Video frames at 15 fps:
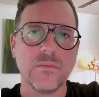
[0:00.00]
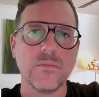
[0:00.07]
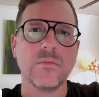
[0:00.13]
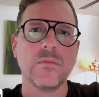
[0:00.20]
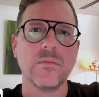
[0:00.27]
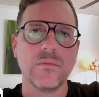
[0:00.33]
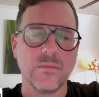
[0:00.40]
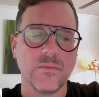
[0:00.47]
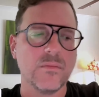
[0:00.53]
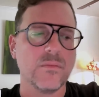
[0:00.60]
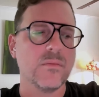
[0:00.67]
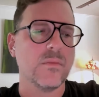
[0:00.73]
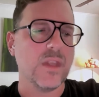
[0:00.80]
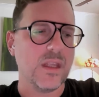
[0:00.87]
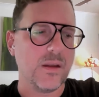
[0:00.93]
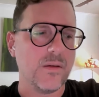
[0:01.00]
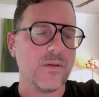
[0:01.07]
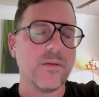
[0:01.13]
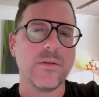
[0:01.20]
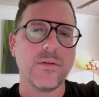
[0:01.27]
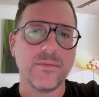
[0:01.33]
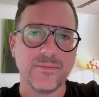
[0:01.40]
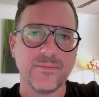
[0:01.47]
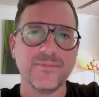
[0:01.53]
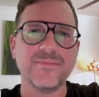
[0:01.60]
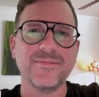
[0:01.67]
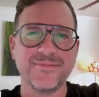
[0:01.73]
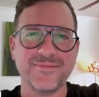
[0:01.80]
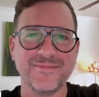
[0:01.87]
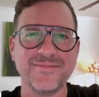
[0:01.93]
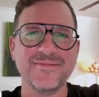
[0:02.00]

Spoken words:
Like it's a lot